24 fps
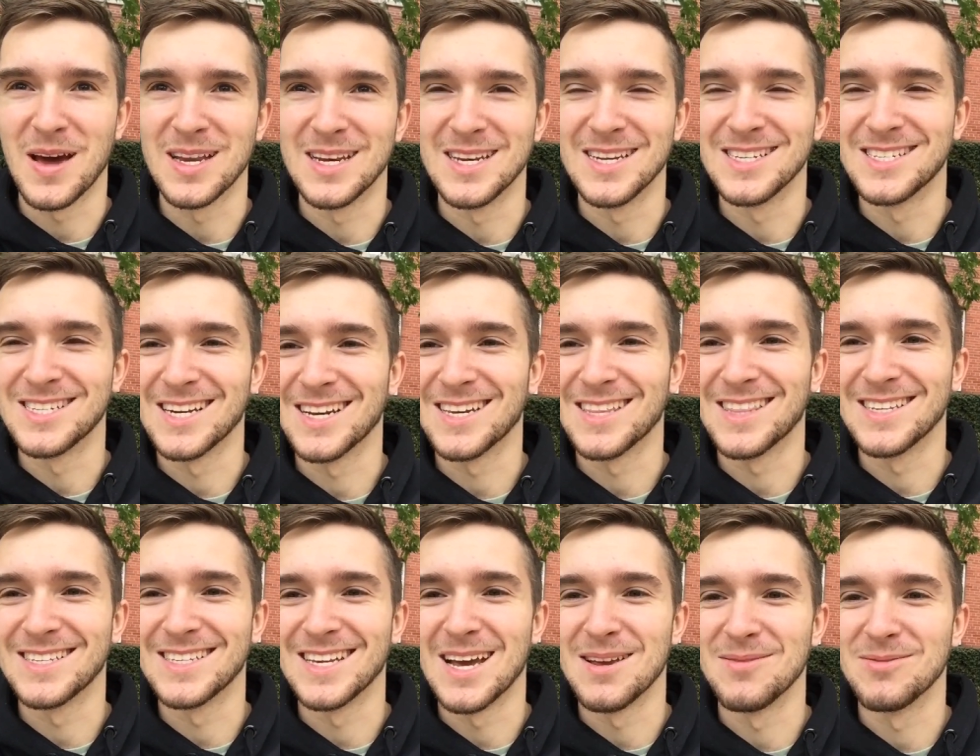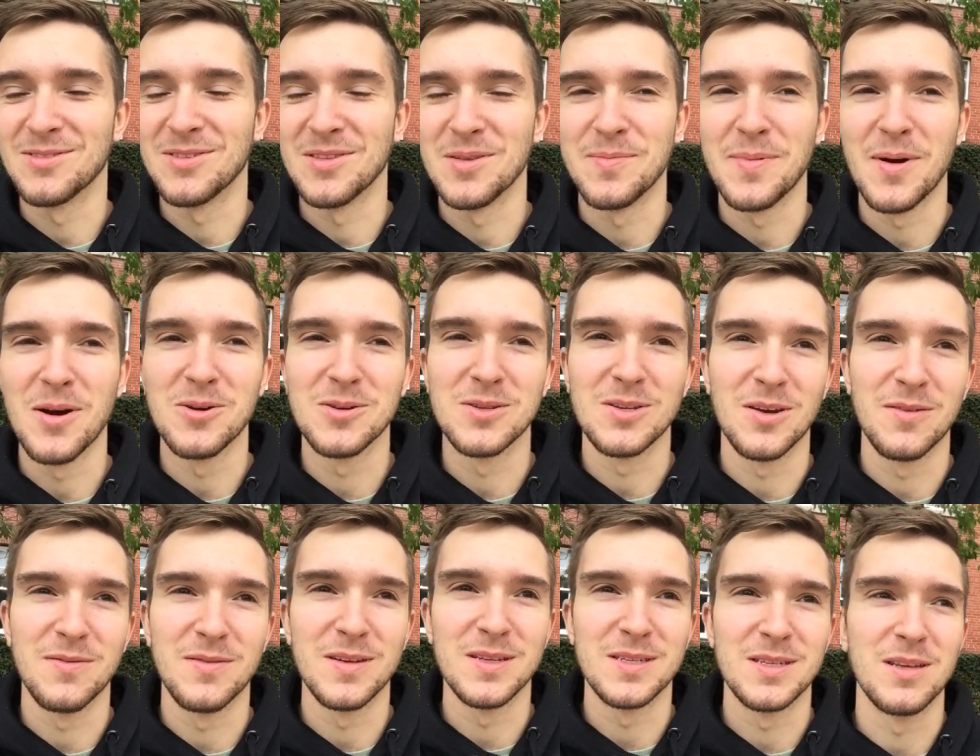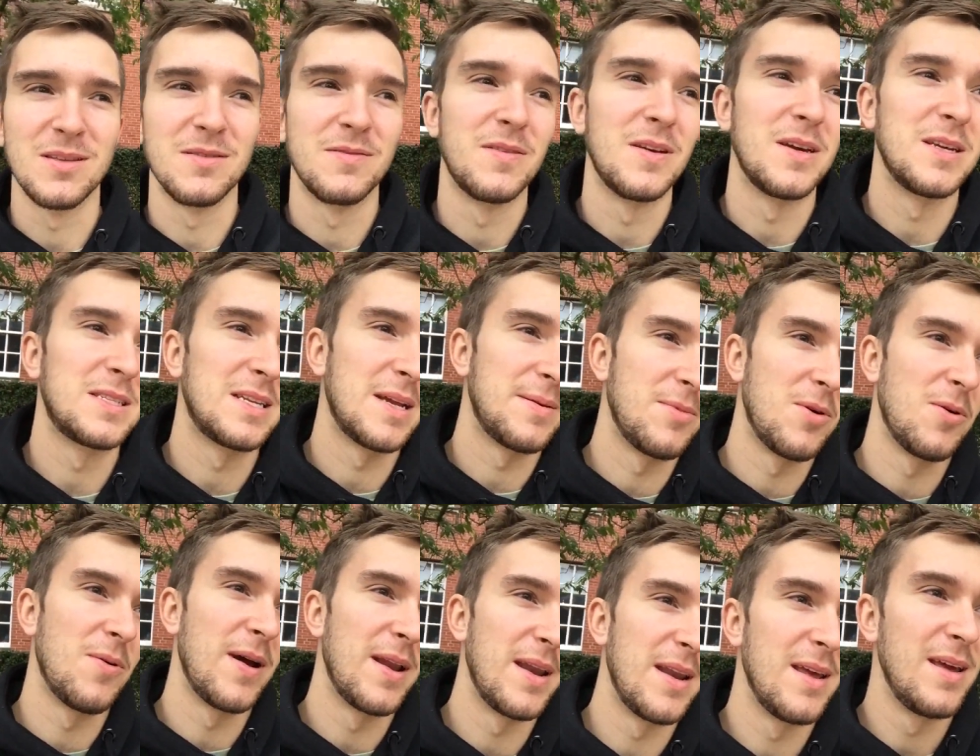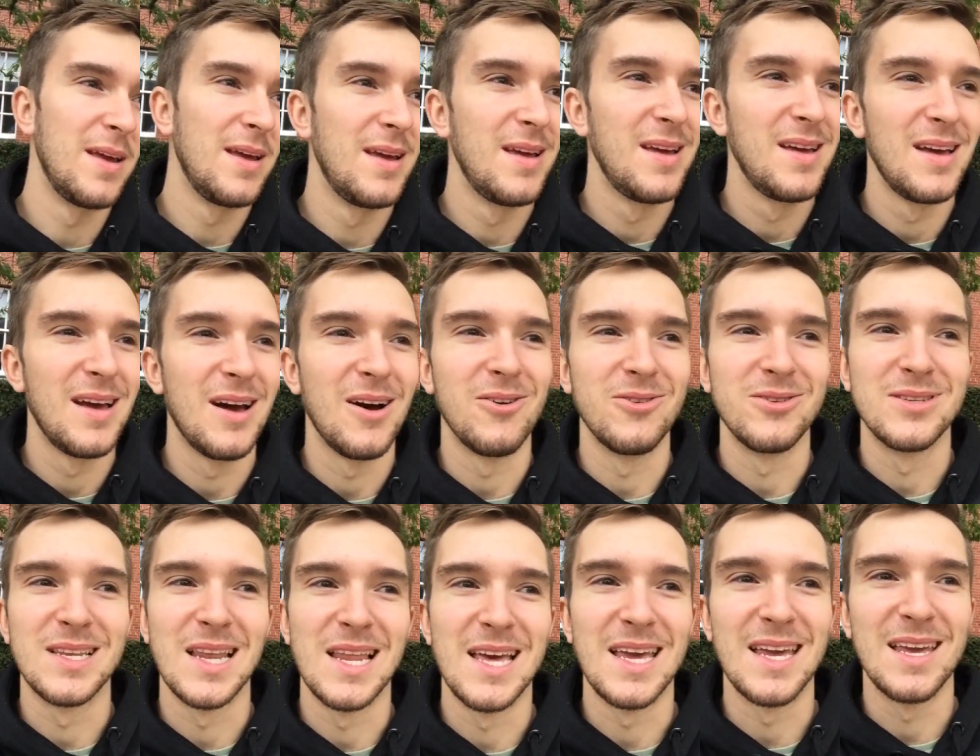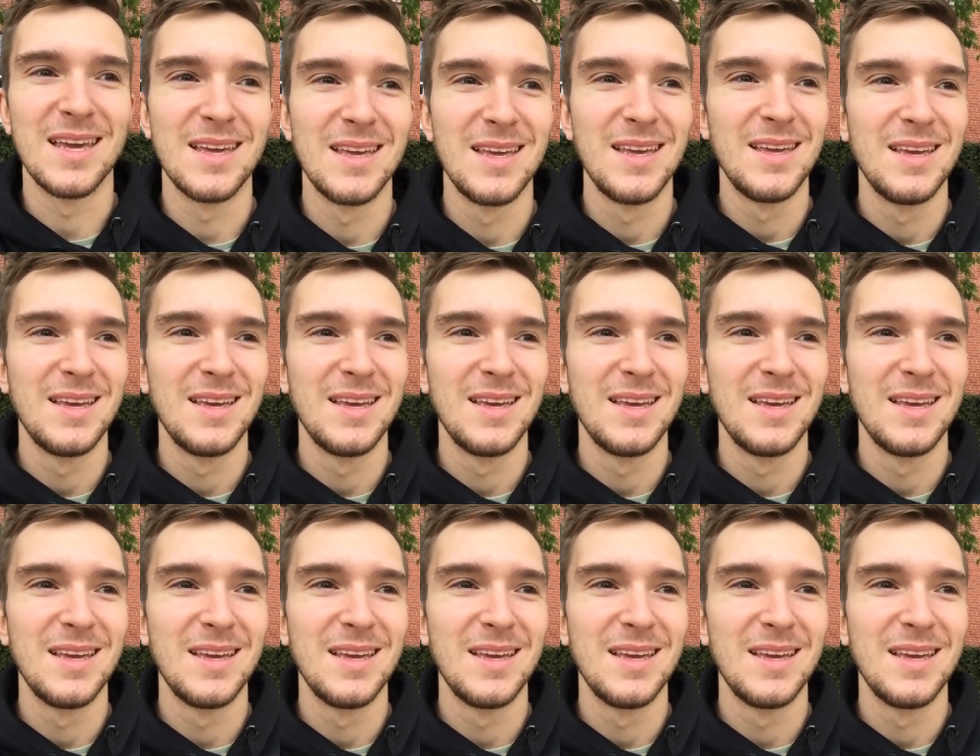I didn't check the times for the post office, so the first time I went, I was late.